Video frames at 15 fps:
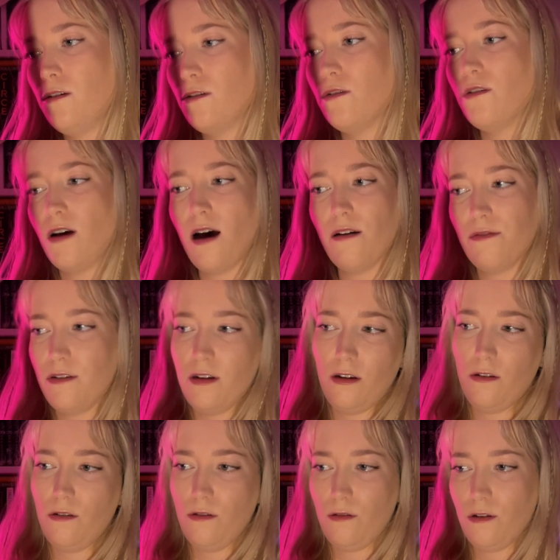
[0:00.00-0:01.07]
"Good
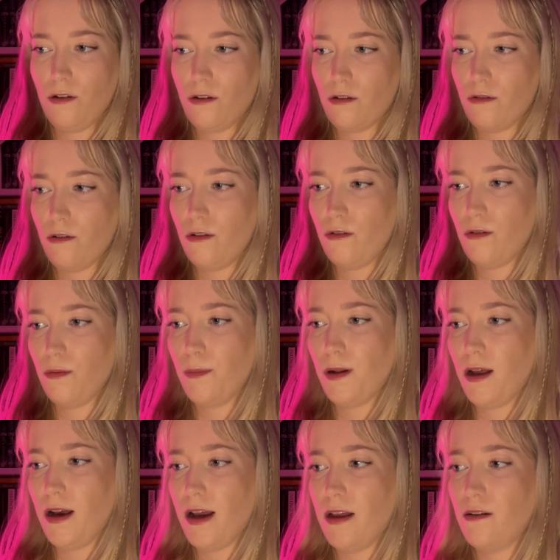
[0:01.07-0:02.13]
afternoon," Scrooge
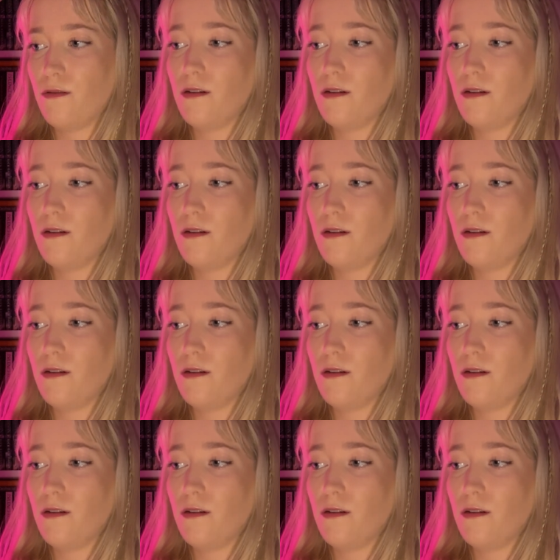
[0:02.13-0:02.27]
replied,